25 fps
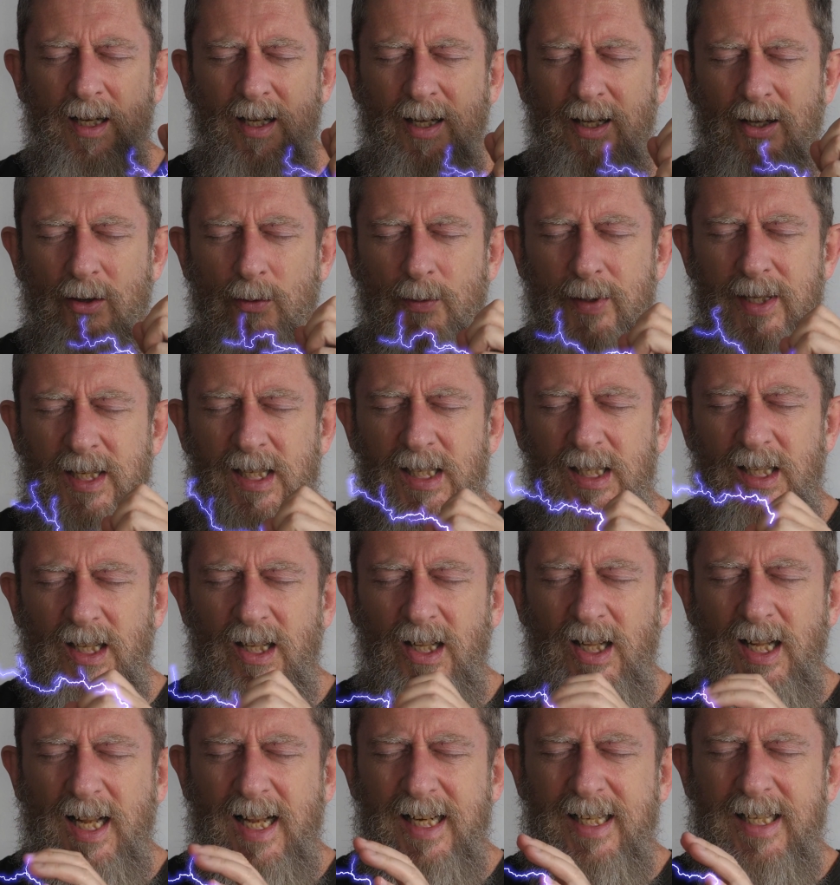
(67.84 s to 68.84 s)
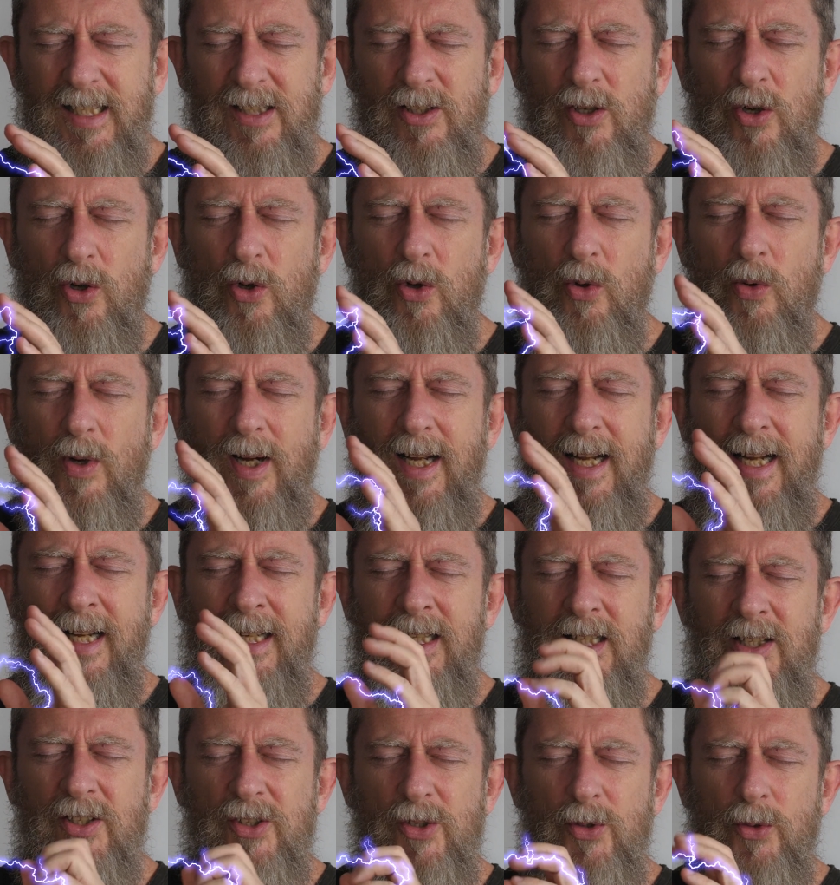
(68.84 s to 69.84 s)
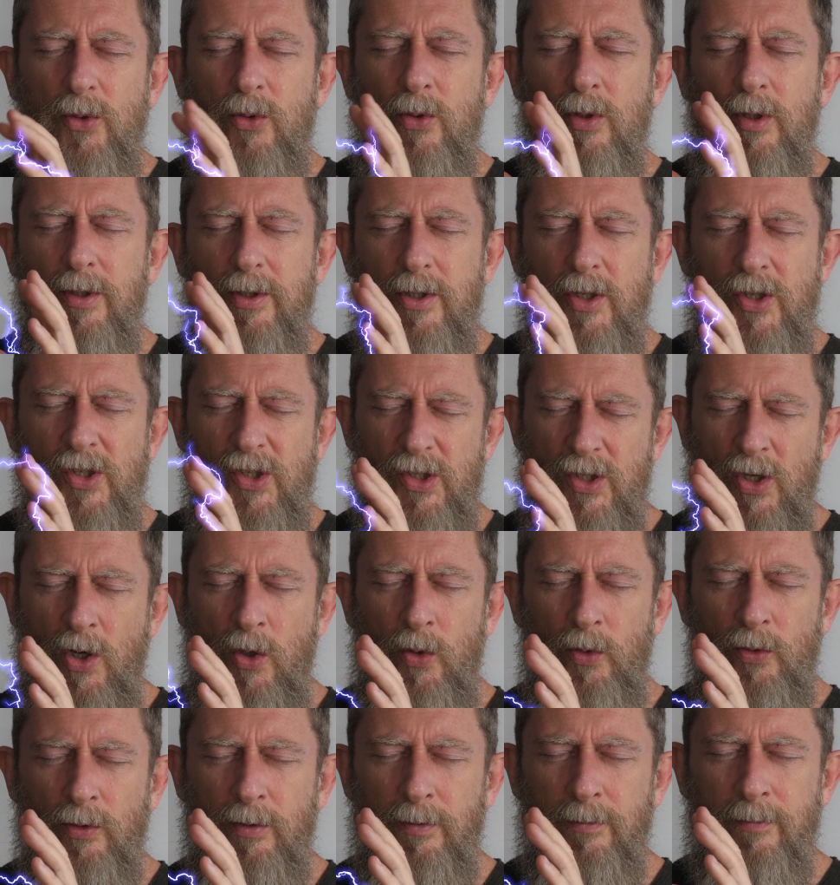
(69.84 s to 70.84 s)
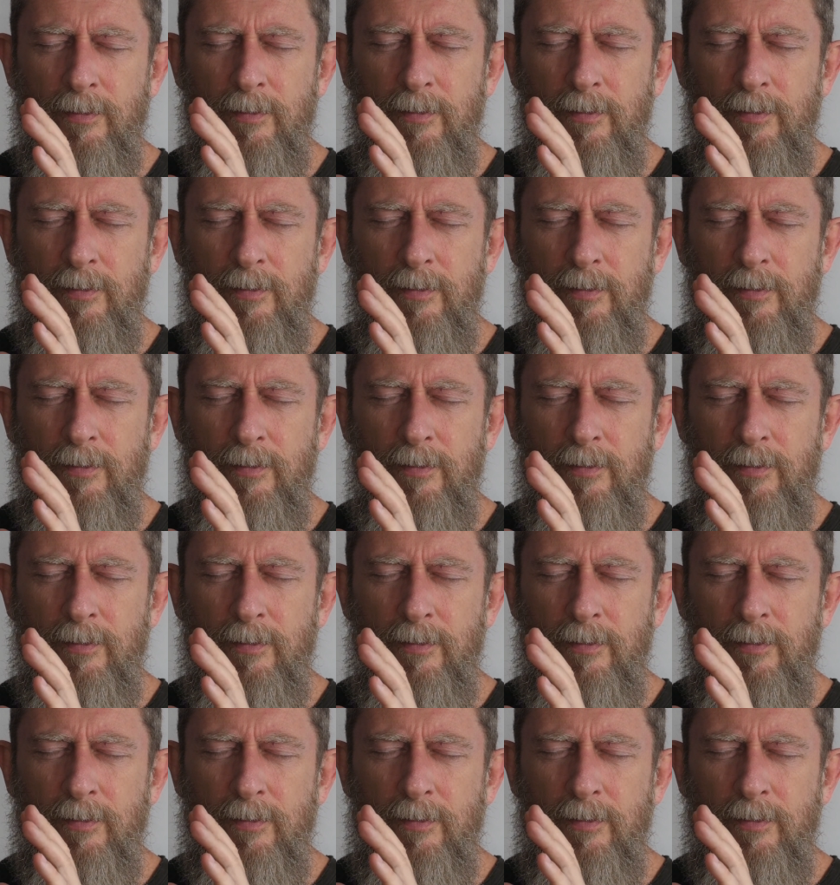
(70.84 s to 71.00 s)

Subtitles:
we let it go into the stone.